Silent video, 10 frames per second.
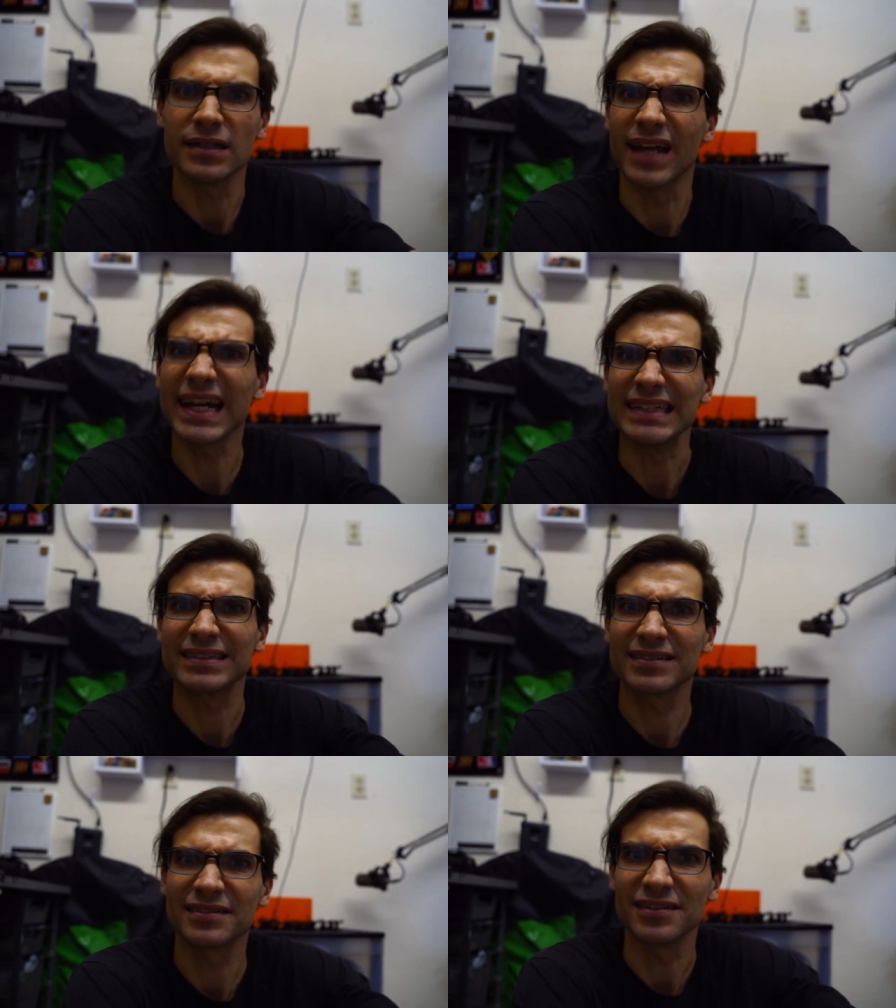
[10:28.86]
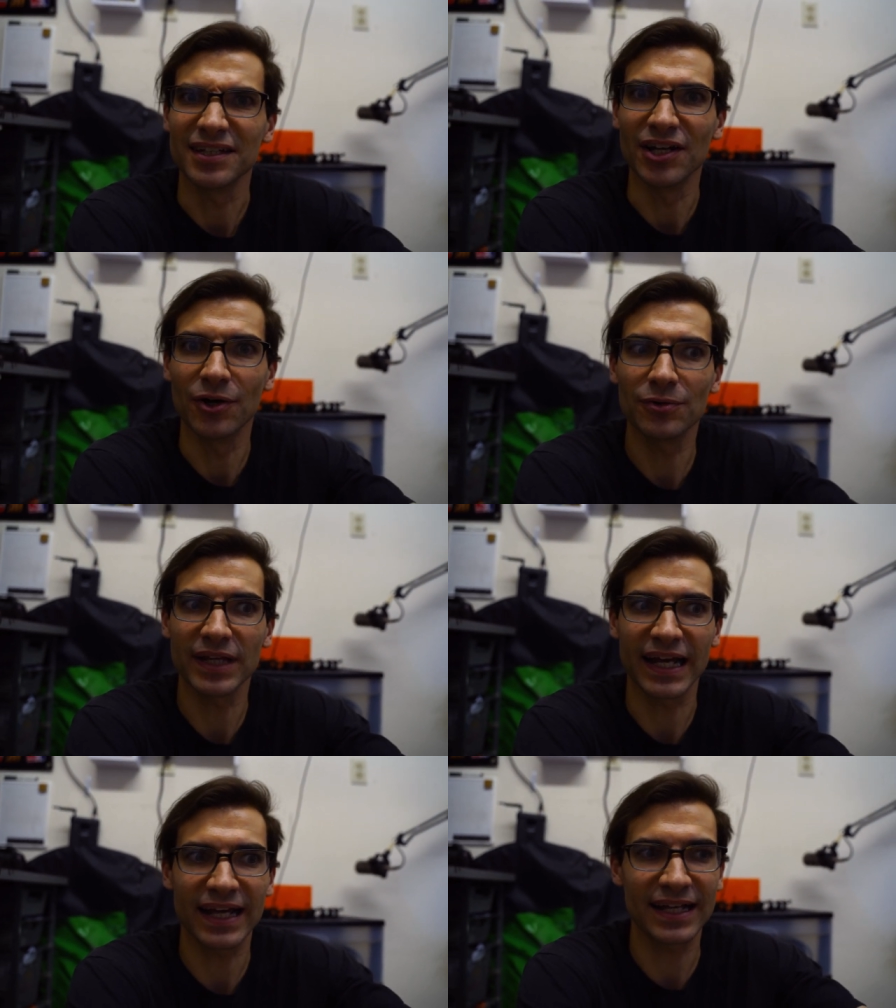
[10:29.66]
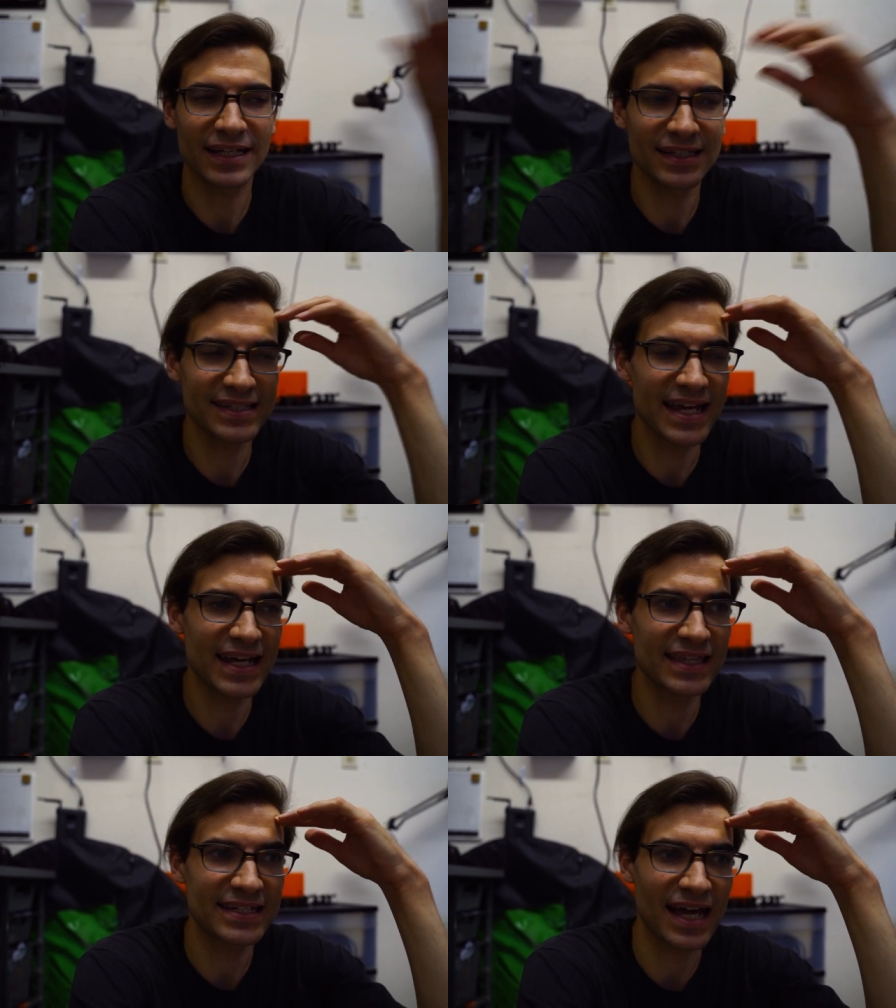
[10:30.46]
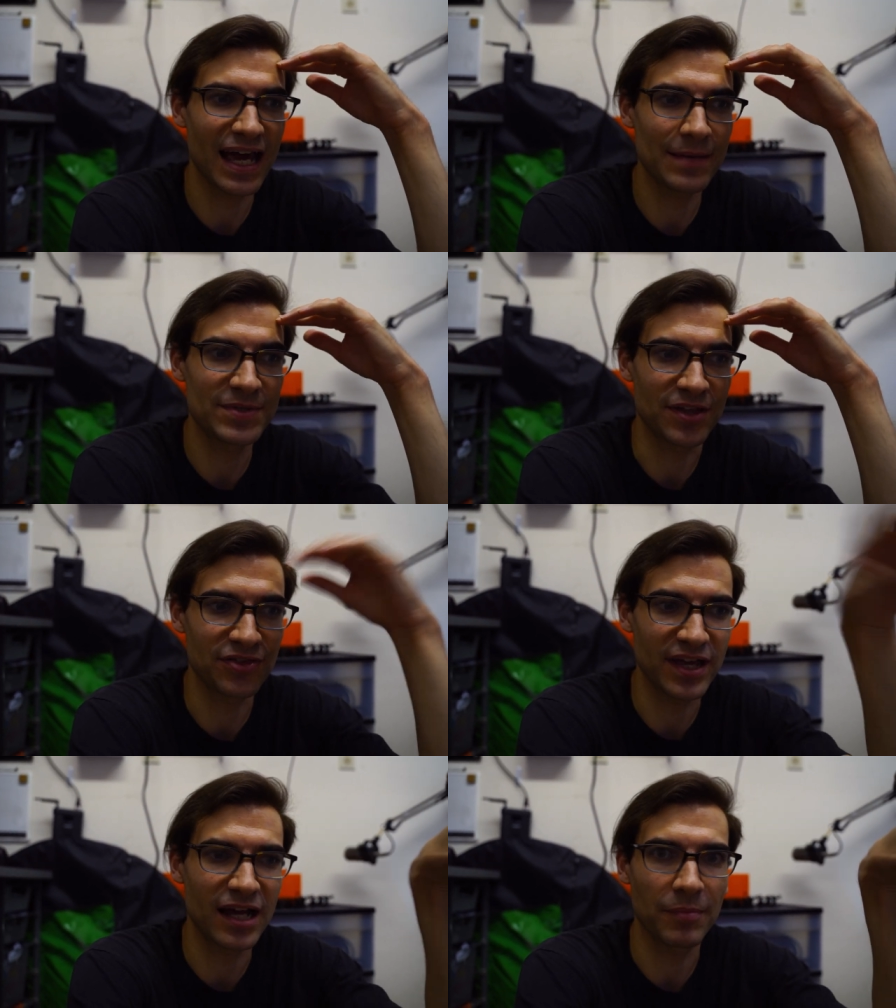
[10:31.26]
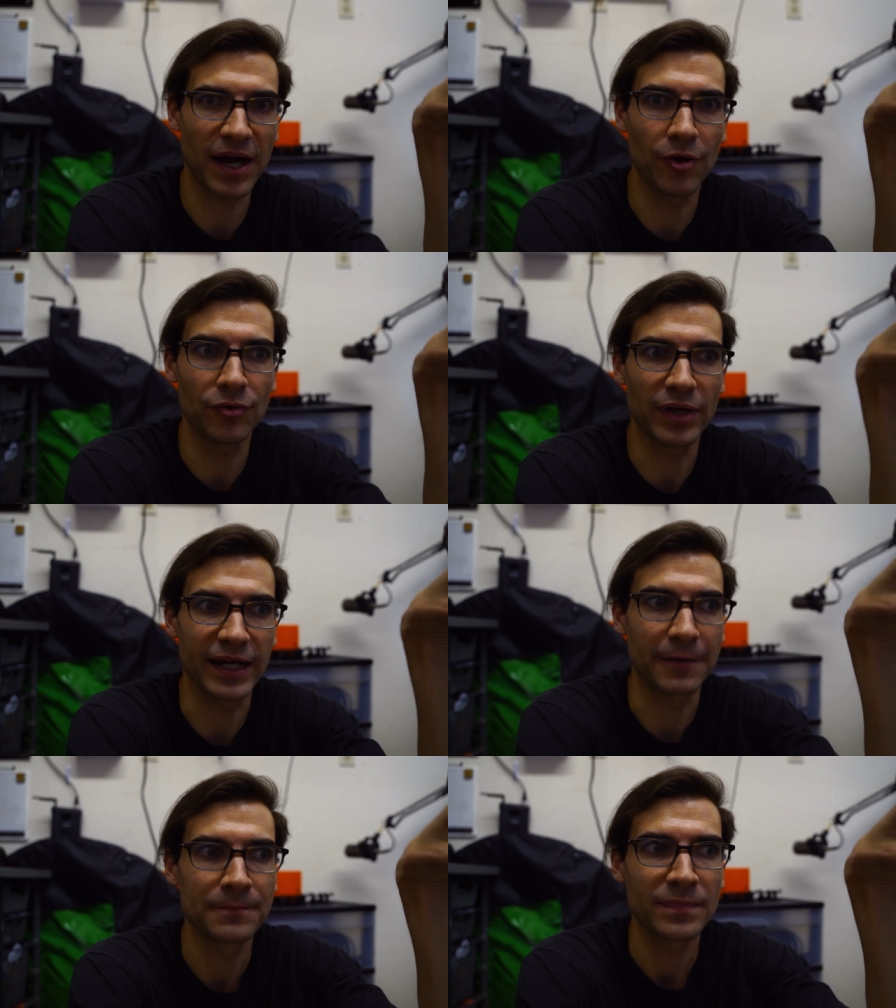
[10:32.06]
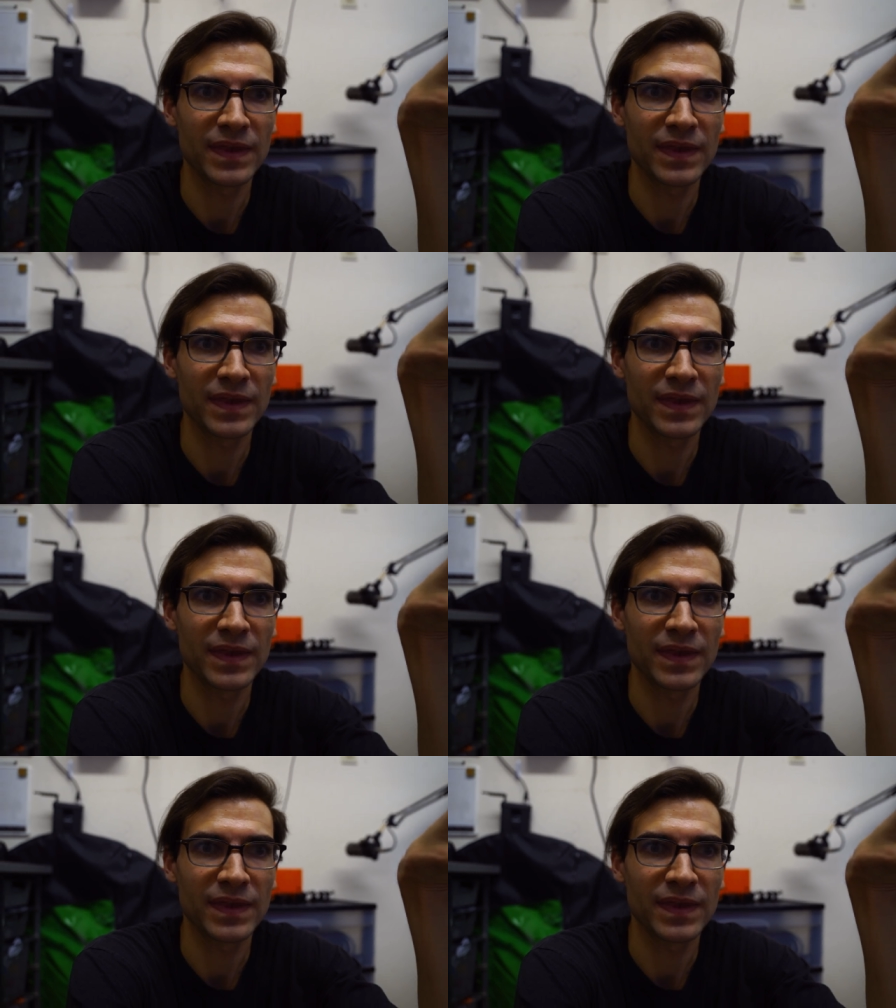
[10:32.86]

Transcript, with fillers: nice, you know, like taking the time to think about like